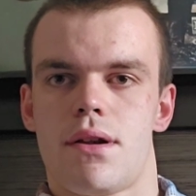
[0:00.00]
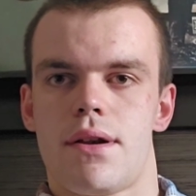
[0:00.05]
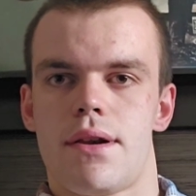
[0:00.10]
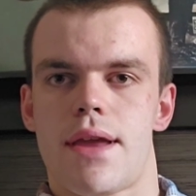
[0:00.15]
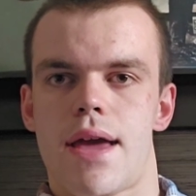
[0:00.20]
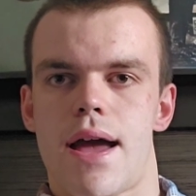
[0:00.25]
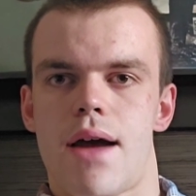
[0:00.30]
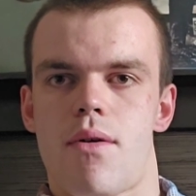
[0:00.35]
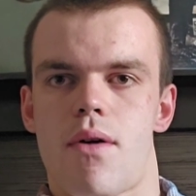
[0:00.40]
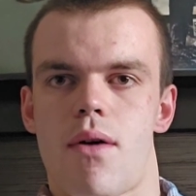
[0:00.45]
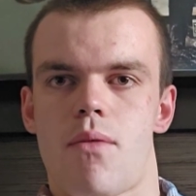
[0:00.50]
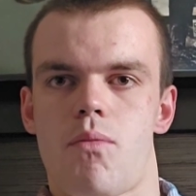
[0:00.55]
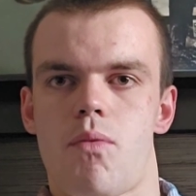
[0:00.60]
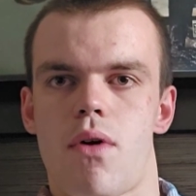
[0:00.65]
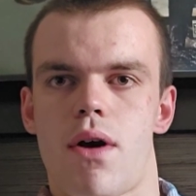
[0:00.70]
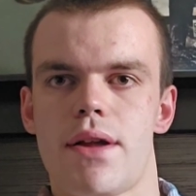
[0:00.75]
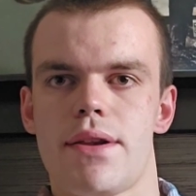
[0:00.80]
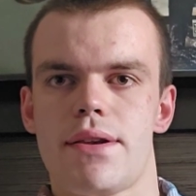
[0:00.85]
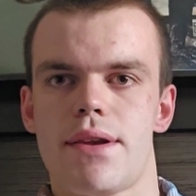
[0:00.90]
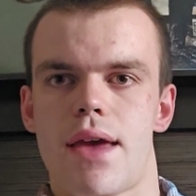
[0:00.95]
Now,
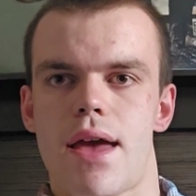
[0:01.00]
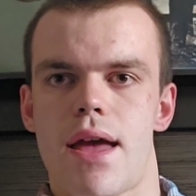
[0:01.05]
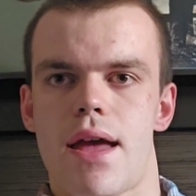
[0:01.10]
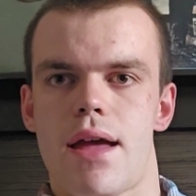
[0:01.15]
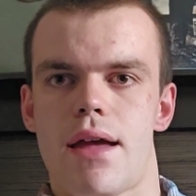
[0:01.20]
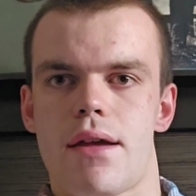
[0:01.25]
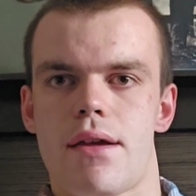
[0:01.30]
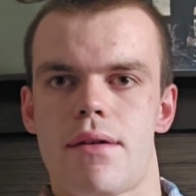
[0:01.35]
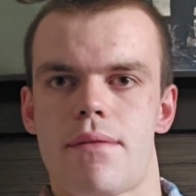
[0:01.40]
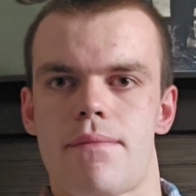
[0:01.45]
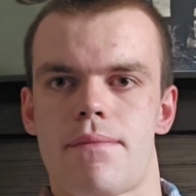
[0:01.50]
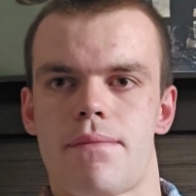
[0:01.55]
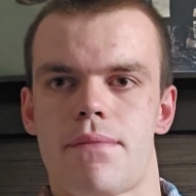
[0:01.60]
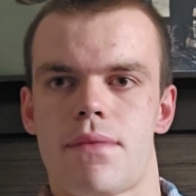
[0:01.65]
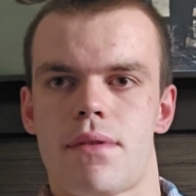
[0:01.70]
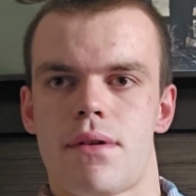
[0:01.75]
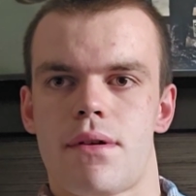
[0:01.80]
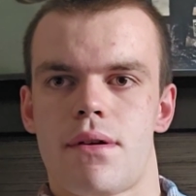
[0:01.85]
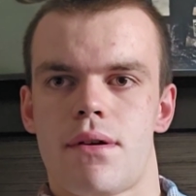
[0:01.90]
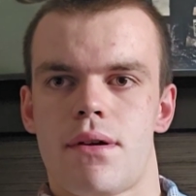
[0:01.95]
one day,
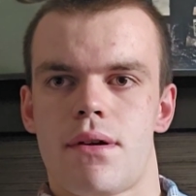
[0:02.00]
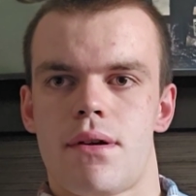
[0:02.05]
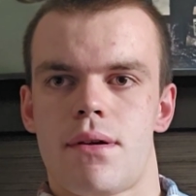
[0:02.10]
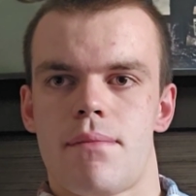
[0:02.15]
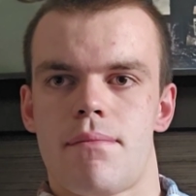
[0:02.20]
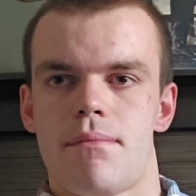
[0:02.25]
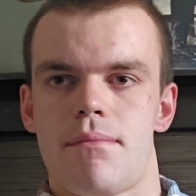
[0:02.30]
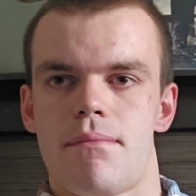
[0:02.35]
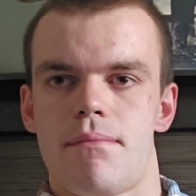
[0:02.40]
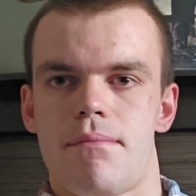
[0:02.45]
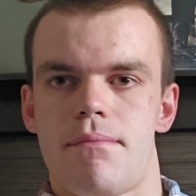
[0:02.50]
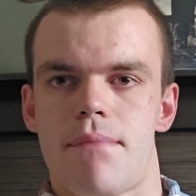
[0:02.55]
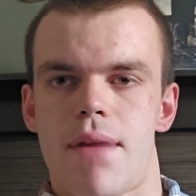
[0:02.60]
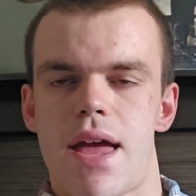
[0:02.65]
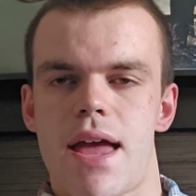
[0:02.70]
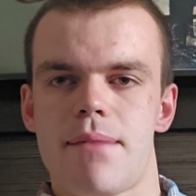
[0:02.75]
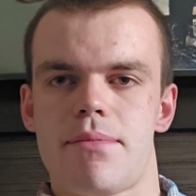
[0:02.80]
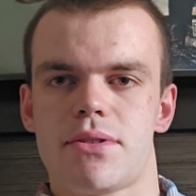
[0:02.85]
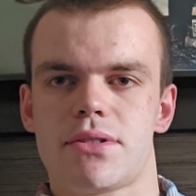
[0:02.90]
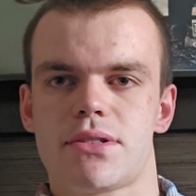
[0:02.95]

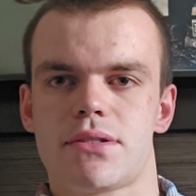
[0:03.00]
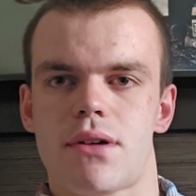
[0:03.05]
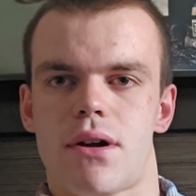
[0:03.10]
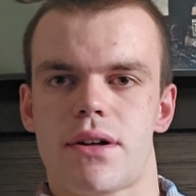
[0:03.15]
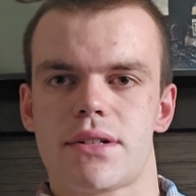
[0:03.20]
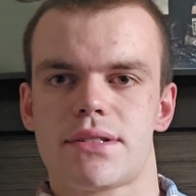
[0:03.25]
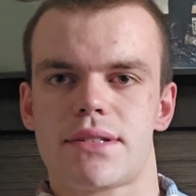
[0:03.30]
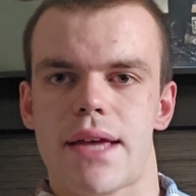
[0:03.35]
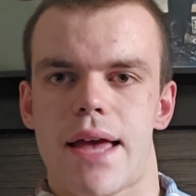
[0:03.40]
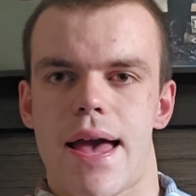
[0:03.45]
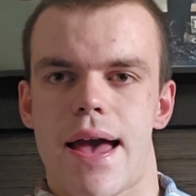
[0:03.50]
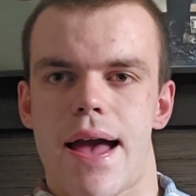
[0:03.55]
Mabel starts to